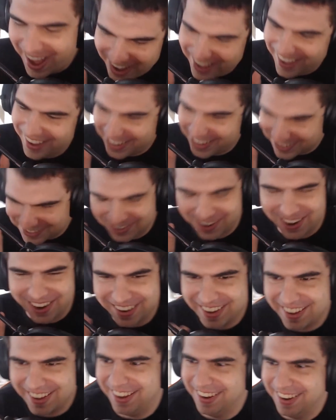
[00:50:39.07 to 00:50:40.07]
It's
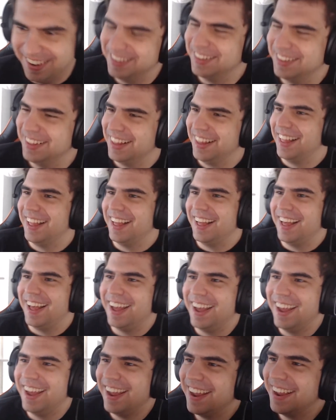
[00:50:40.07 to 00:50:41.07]
fine. Pop off,
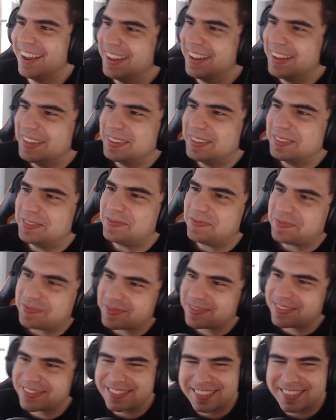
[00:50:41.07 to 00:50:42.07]
dude. Go for it. You're
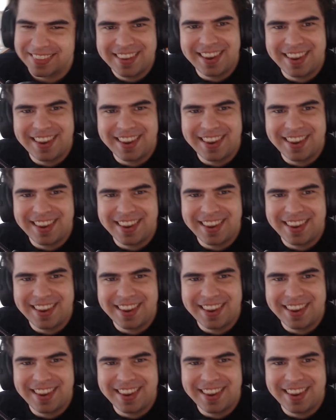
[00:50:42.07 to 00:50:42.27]
good.